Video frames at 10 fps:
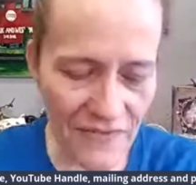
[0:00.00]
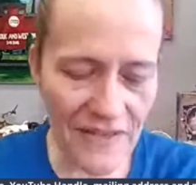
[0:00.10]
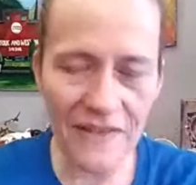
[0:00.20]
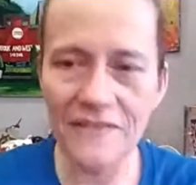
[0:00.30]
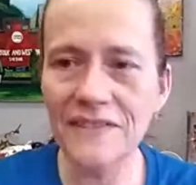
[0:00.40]

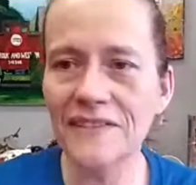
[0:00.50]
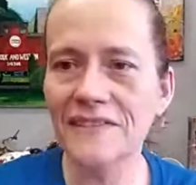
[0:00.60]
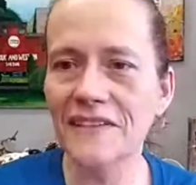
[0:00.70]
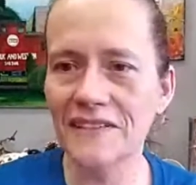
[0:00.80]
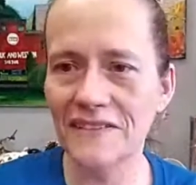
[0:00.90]
found,
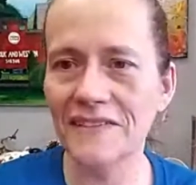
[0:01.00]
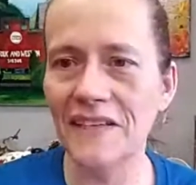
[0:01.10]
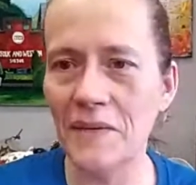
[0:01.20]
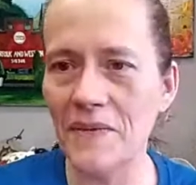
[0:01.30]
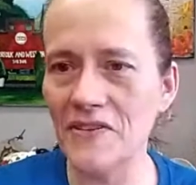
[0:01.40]

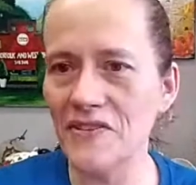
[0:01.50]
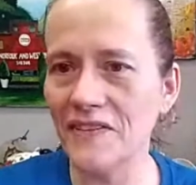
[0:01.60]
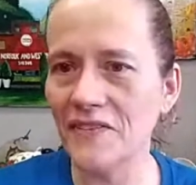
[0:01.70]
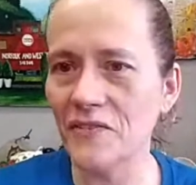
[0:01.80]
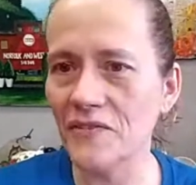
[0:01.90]
and I
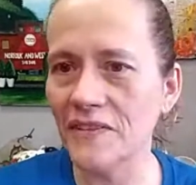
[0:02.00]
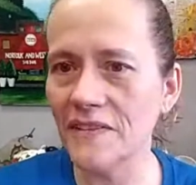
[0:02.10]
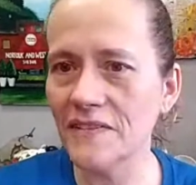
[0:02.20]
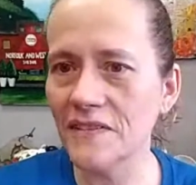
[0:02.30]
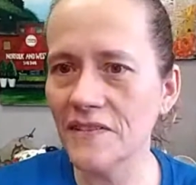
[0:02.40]
mentioned this
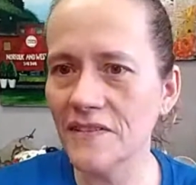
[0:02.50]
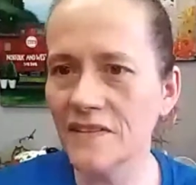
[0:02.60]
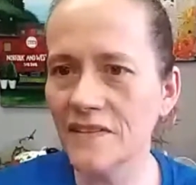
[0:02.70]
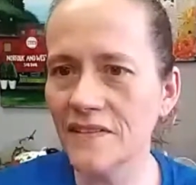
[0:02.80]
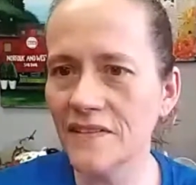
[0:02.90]
earlier.
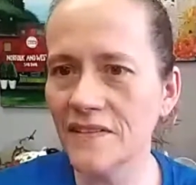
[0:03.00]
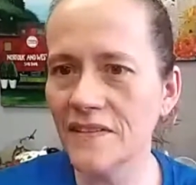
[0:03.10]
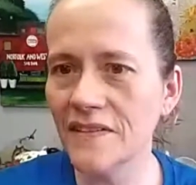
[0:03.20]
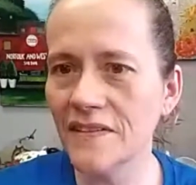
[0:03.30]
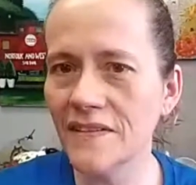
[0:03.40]

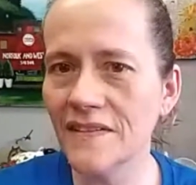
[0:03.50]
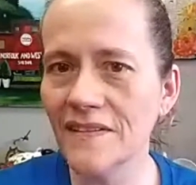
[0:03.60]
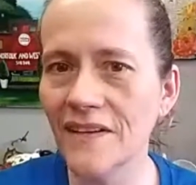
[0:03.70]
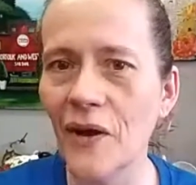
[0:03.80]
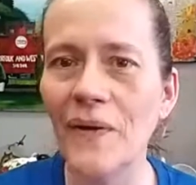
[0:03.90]

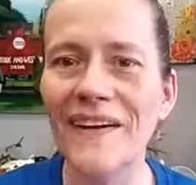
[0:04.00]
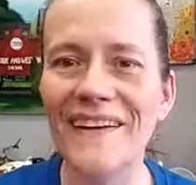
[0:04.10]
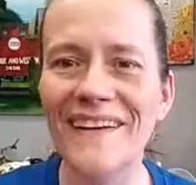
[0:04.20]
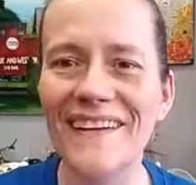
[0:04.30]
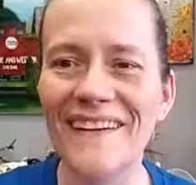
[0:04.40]

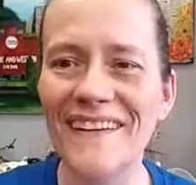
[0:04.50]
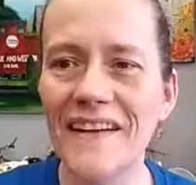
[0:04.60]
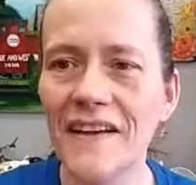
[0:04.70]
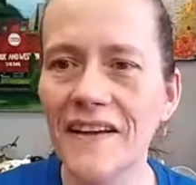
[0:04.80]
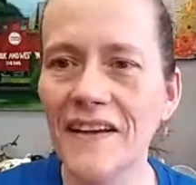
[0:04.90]

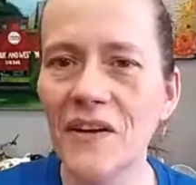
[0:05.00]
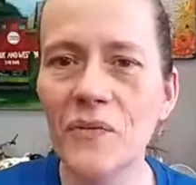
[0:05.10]
Oh,